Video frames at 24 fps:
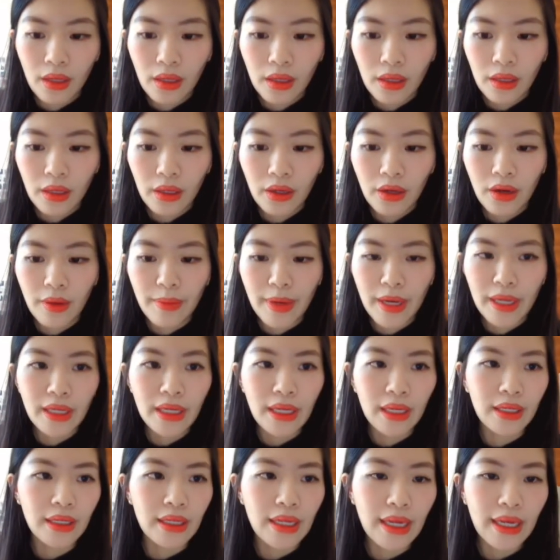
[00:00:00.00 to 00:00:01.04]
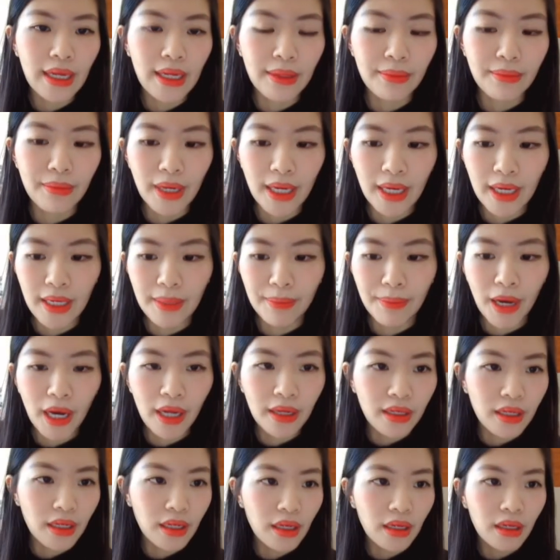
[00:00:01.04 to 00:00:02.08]
Comment, and then my
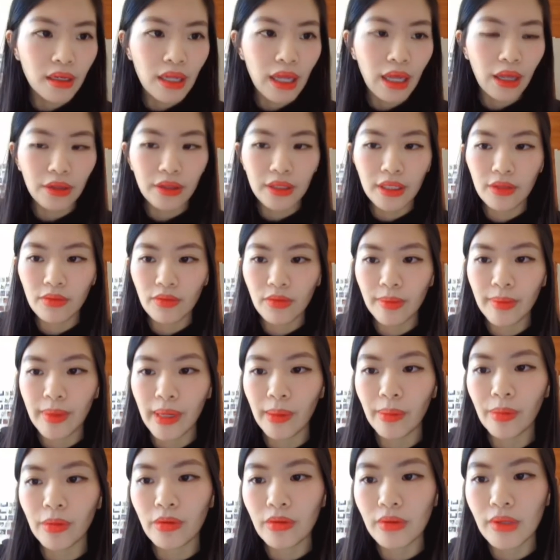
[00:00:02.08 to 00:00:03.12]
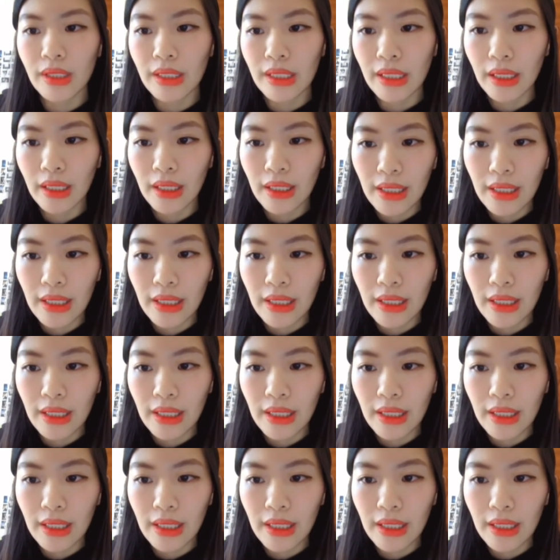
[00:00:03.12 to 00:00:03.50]
partner Elton would be able to see it.